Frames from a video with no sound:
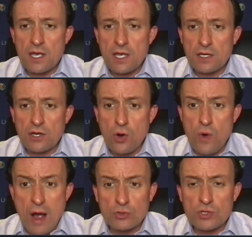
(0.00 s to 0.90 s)
go
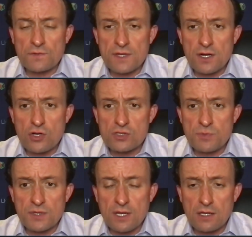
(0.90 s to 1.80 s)
out of the
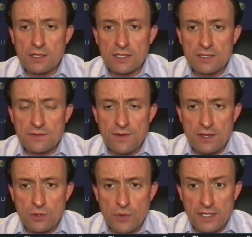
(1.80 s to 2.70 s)
hospital in the
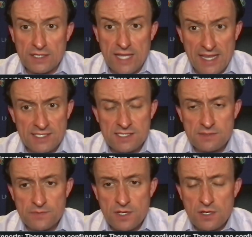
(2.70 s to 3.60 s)
following days.
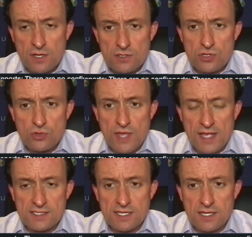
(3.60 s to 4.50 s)
So
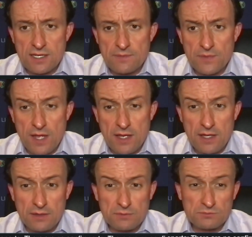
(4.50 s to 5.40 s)
that's
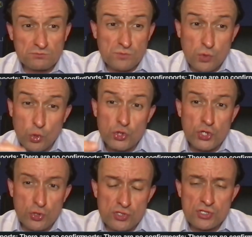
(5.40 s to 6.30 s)
good
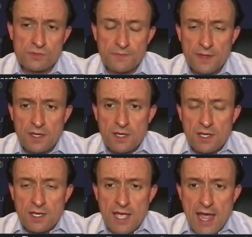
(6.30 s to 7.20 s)
news.
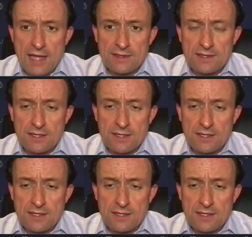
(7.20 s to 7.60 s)
And